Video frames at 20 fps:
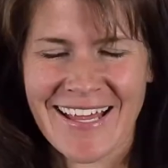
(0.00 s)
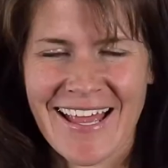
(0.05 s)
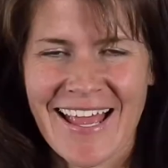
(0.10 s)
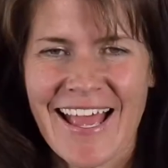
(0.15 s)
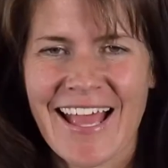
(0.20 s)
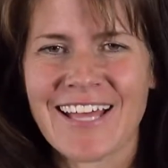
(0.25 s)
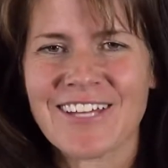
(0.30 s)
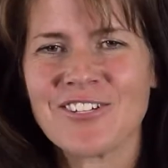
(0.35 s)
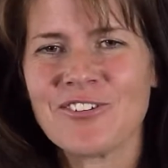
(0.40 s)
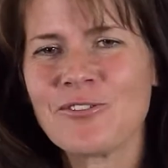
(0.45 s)

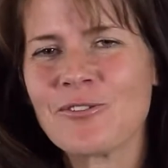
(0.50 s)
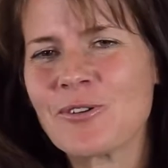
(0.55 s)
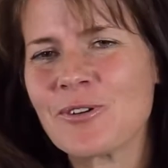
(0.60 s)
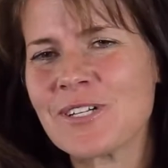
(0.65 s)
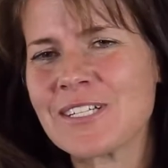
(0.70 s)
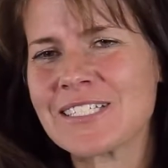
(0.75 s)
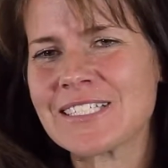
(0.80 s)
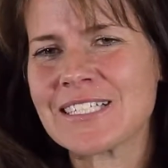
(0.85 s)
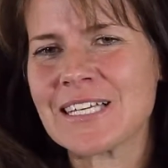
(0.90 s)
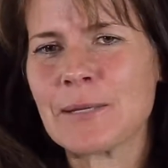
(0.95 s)
As you go
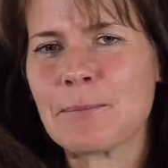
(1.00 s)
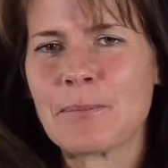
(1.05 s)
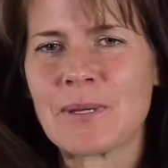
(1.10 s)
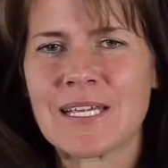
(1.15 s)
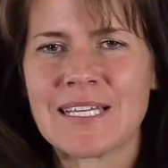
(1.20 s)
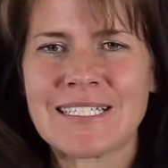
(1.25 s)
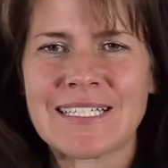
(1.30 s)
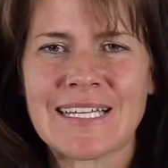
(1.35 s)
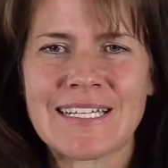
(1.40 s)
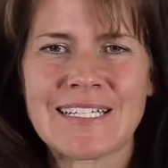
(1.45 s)
to sleep
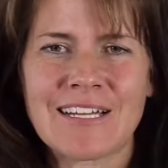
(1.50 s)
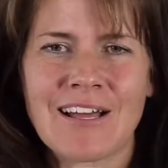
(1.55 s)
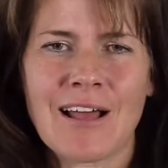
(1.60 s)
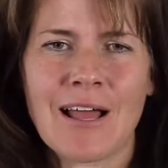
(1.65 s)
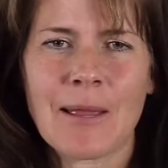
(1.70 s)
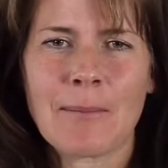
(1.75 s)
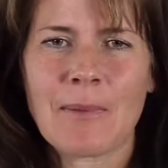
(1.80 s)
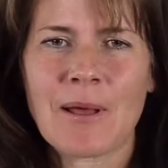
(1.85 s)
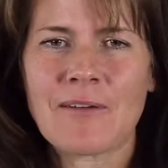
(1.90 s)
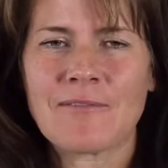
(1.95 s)
is a
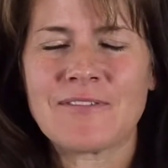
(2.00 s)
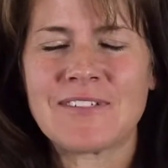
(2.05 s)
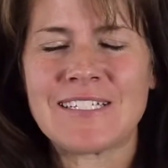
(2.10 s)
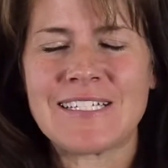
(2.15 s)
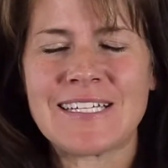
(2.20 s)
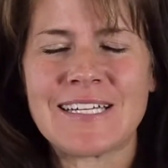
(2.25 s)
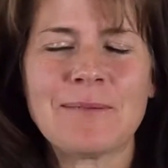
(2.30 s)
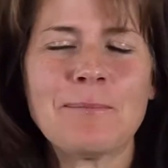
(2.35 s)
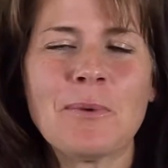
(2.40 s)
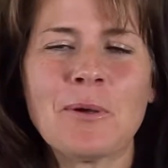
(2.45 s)
time of
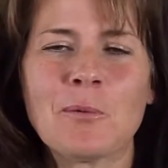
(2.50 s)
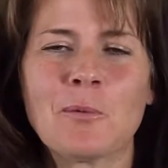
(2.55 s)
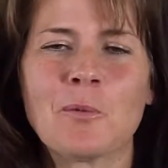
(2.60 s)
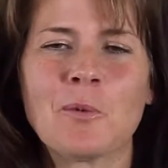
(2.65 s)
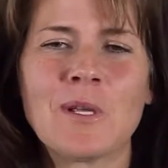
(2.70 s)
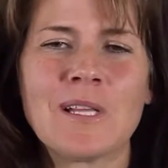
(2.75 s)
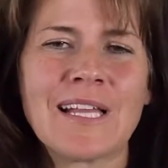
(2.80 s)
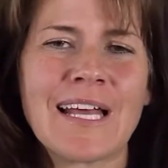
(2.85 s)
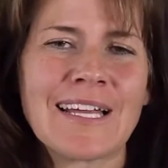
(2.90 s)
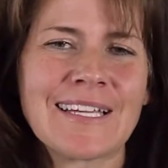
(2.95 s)
deep
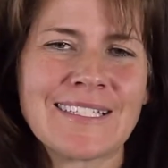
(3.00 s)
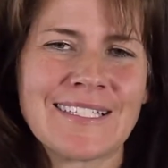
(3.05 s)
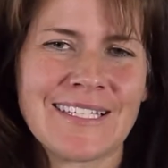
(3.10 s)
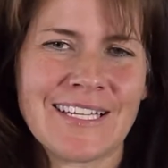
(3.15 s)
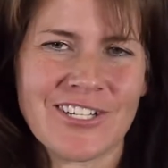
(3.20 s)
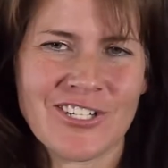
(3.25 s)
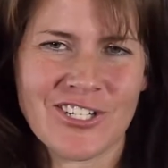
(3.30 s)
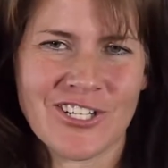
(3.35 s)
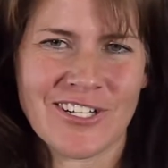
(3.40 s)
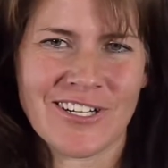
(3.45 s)

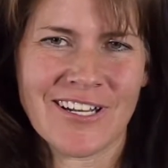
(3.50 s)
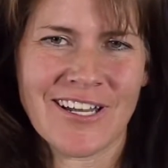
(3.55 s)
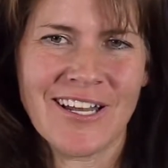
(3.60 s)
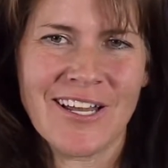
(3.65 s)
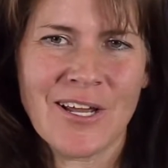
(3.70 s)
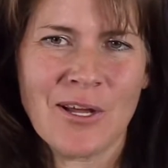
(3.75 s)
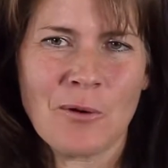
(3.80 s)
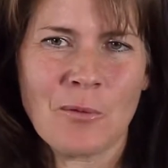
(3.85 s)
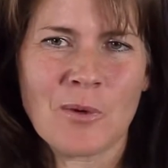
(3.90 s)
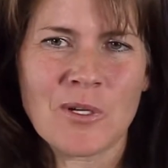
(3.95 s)
relaxation,
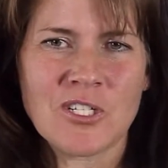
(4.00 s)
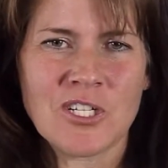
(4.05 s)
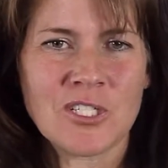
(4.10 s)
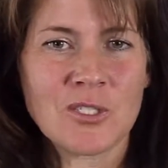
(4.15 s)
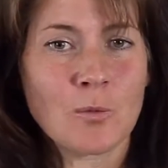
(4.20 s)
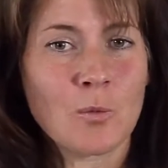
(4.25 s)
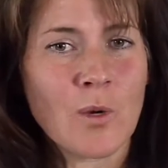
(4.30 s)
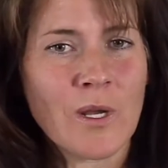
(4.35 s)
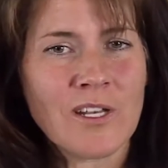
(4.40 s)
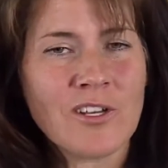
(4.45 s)
which
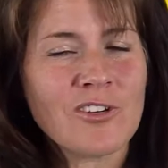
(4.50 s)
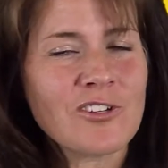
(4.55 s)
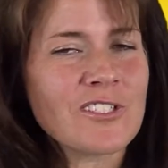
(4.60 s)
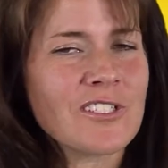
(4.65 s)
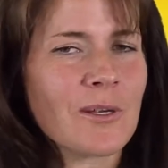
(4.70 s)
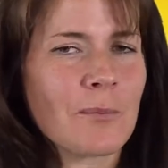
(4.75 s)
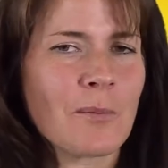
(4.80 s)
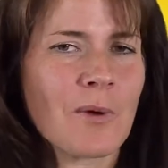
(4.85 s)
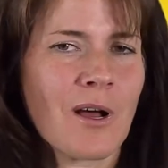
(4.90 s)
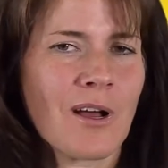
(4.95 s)
is when your
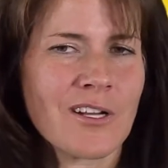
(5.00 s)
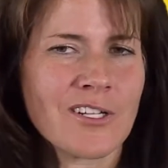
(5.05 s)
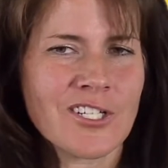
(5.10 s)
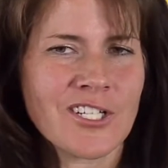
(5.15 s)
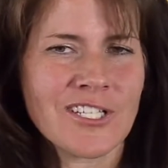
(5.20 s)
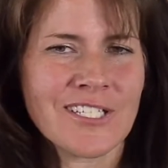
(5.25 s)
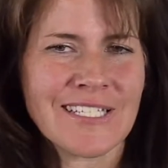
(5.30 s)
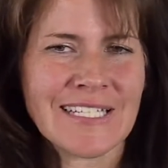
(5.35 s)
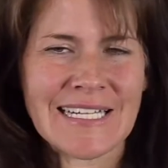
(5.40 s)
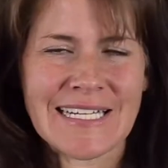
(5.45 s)

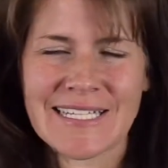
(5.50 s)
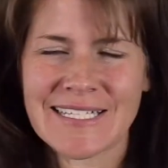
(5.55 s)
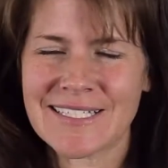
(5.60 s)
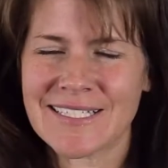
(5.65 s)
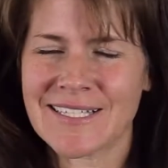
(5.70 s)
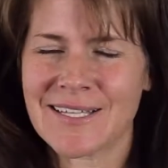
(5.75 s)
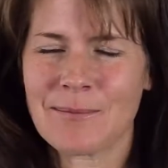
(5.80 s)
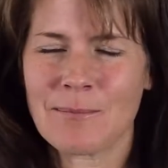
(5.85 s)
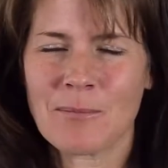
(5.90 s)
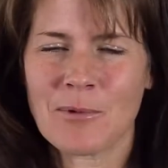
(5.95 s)
subconscious
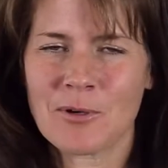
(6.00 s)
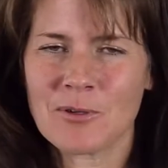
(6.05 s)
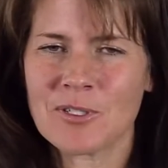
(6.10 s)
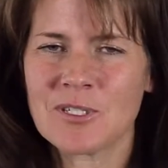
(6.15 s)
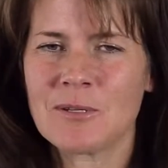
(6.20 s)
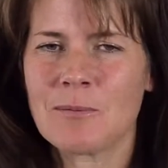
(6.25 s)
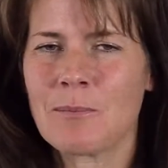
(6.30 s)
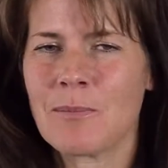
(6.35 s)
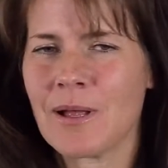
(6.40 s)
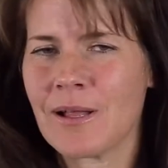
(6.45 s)
is the
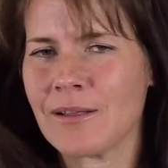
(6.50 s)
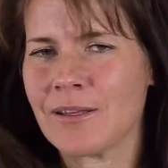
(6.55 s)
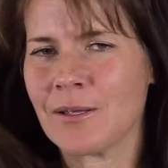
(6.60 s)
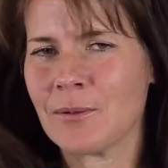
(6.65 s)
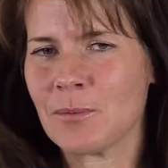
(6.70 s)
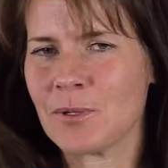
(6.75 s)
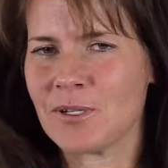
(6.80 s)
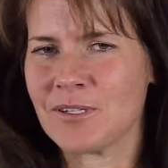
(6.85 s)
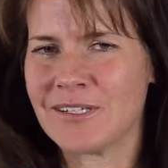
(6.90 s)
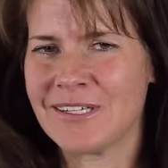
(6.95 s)
most
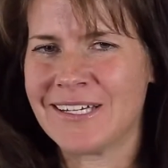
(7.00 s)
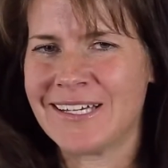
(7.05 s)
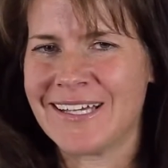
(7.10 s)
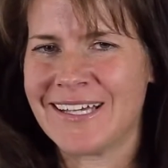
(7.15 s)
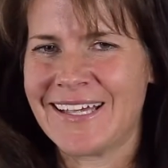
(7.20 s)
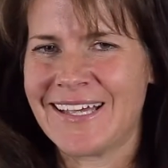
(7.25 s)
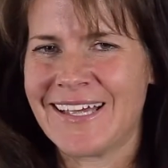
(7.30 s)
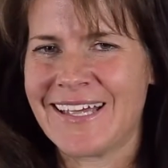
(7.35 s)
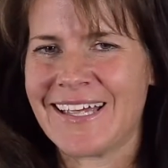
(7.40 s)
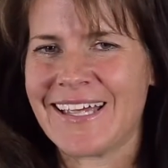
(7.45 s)
malleable.
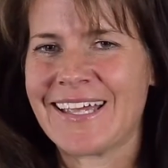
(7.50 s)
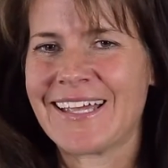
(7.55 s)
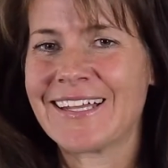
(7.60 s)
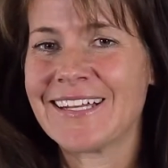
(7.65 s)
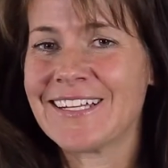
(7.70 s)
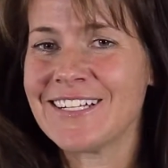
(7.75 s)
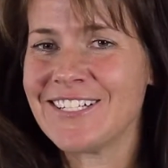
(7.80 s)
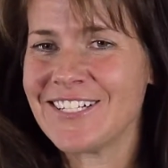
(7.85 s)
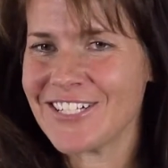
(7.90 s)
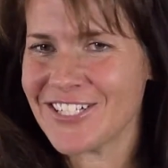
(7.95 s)
In
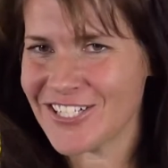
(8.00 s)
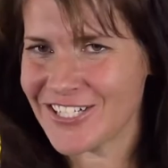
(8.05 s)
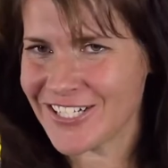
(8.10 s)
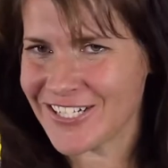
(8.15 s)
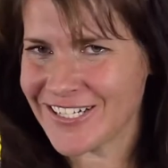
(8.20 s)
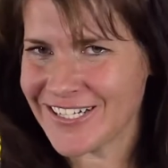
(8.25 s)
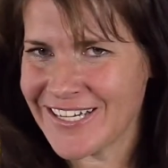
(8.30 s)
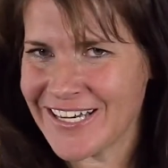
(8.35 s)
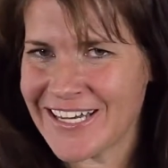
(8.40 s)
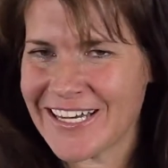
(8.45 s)

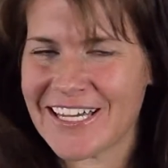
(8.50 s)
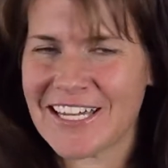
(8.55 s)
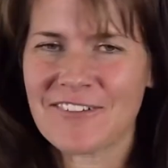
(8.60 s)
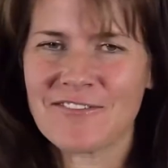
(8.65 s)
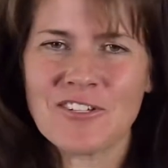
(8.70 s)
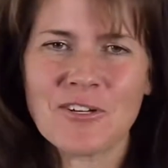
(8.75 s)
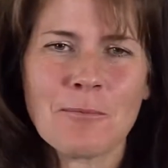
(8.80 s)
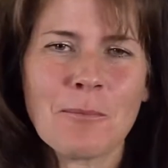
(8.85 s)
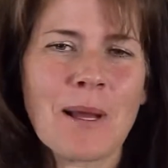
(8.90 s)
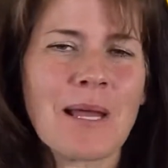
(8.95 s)
addition, it
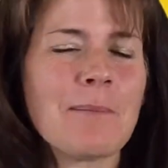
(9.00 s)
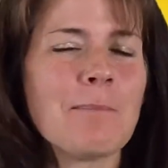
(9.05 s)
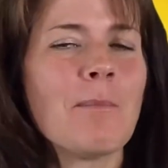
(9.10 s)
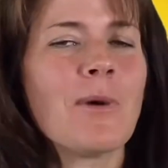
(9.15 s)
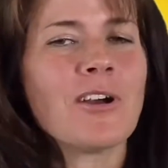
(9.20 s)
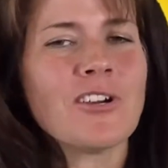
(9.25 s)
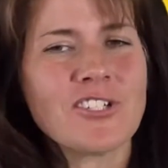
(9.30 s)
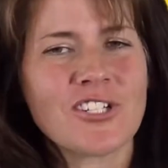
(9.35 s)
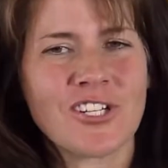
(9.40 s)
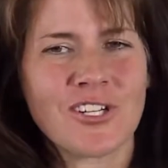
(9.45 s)
gives your mind
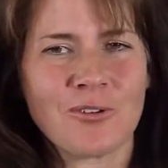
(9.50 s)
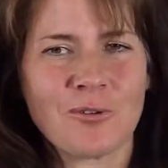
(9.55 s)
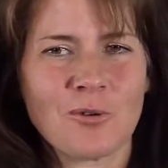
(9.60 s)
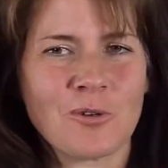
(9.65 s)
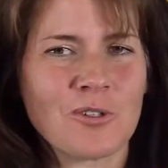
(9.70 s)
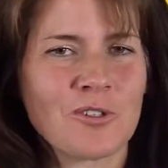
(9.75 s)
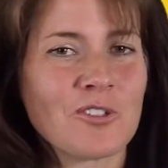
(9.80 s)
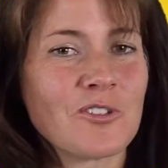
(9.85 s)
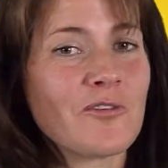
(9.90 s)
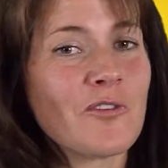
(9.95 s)
marching
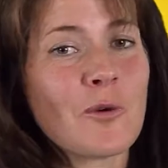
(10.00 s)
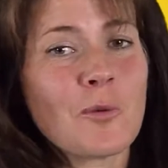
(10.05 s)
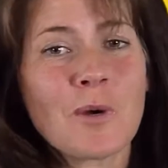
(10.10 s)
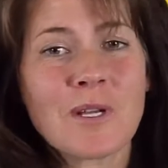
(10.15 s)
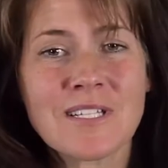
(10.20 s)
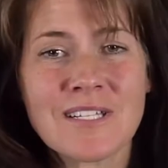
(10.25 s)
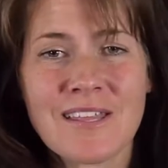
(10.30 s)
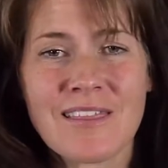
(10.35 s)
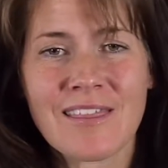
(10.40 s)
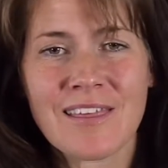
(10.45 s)
orders for
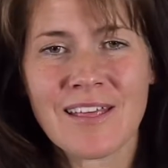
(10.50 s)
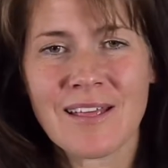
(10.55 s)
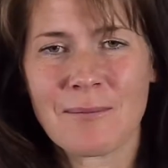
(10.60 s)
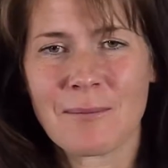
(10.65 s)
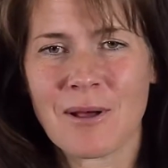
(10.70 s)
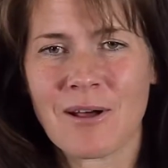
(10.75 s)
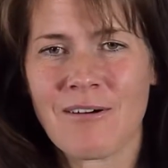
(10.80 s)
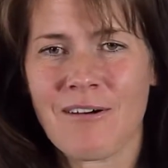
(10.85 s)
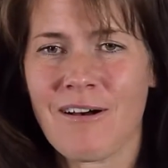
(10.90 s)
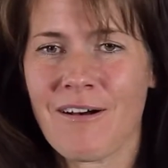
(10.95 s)
what to think
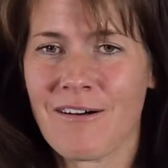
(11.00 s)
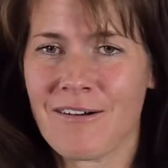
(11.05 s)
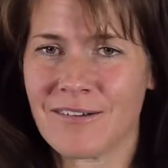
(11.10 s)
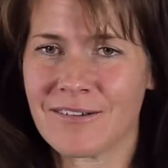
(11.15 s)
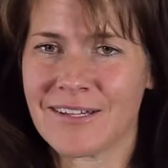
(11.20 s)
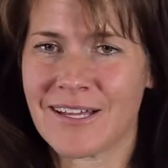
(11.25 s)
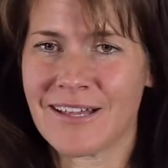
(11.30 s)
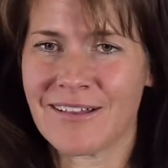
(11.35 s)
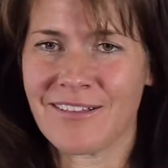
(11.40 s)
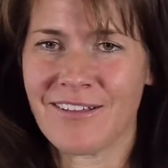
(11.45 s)
about all
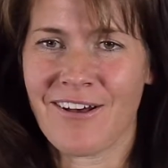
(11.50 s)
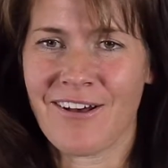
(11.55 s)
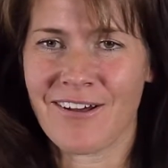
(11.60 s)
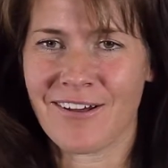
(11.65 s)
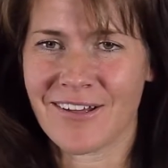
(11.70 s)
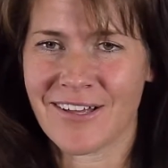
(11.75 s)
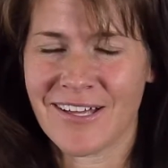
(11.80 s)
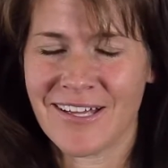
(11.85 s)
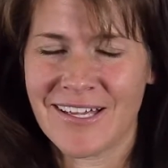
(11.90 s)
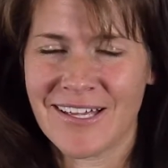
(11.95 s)
night
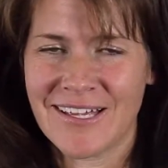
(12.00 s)
long.